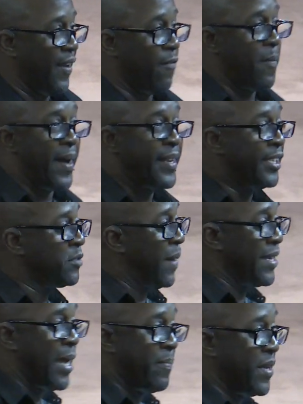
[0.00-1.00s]
Everybody else
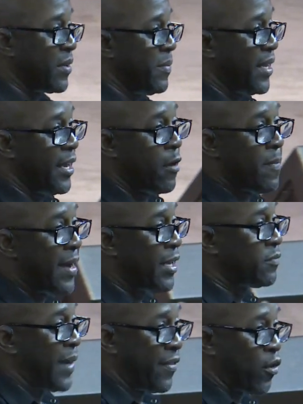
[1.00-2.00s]
might not be committed.
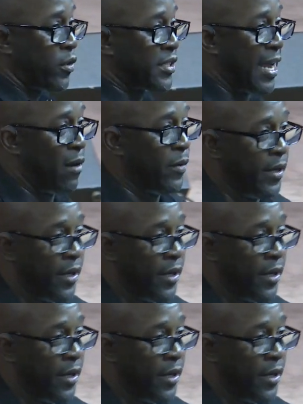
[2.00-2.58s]
Everybody else might throw the towel